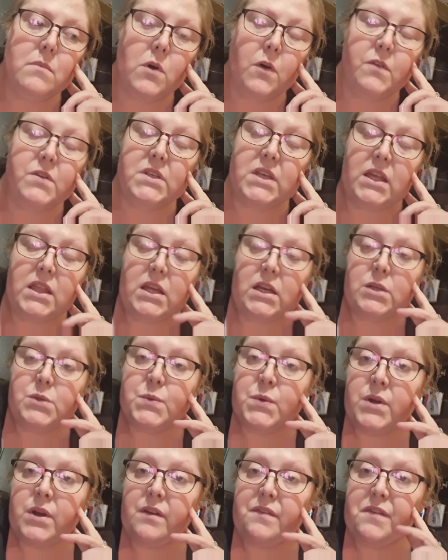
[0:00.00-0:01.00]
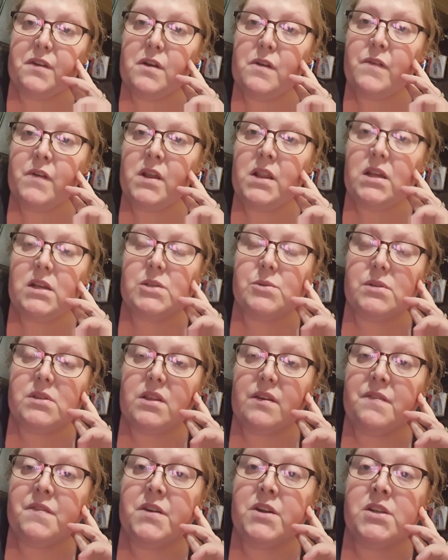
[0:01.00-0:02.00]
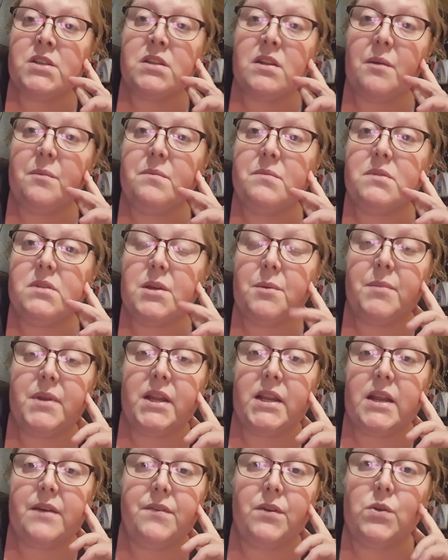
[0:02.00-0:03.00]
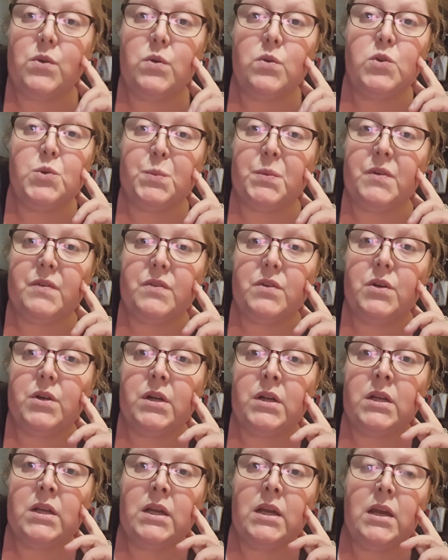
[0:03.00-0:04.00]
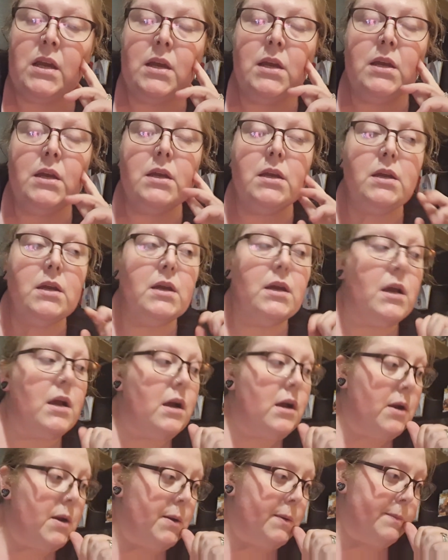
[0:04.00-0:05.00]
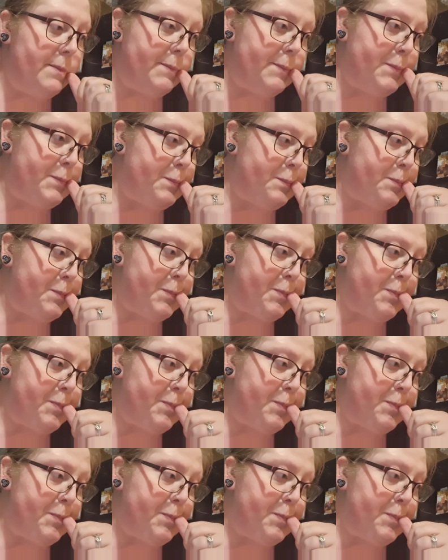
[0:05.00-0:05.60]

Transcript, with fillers: obviously things will go further. This was the first time somebody had ever called before. Um,